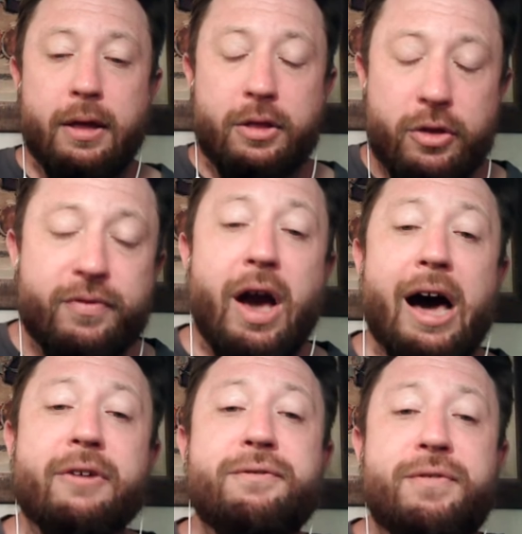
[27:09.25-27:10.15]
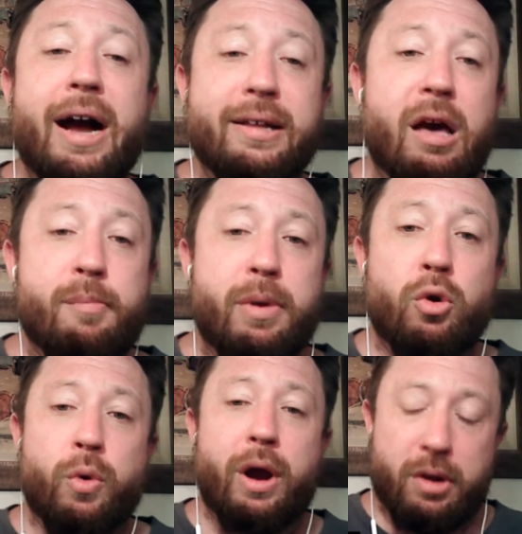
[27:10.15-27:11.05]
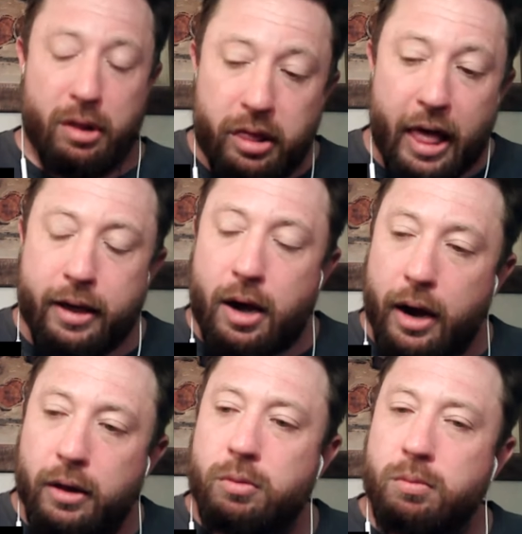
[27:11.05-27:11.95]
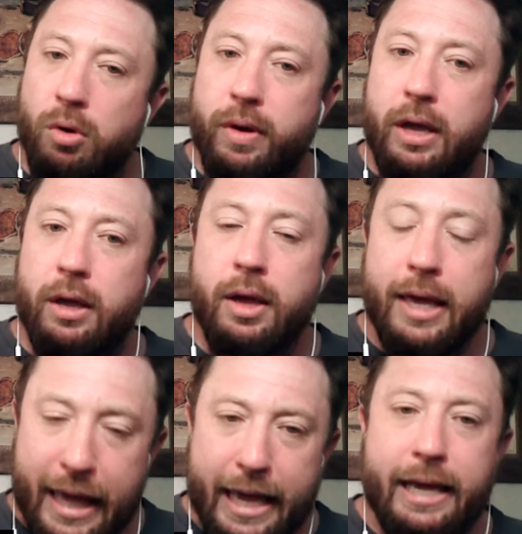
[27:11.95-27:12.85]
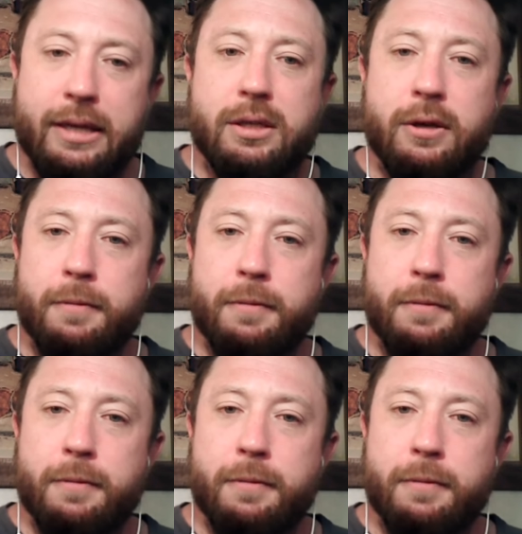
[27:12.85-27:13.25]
You've got to find that middle ground. Let Kyler Murray eat